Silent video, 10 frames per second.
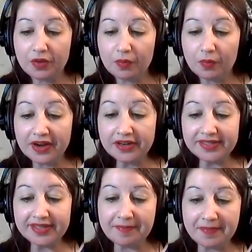What are
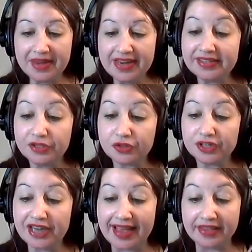some
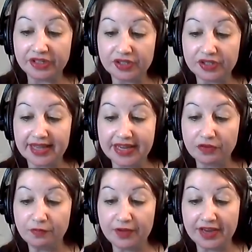industry challenges that
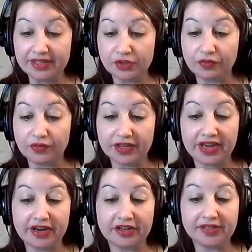you've faced over the
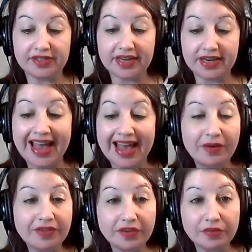years, and
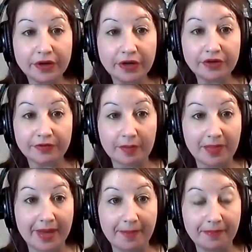how have you learned from
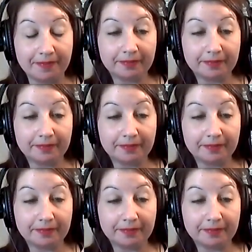them?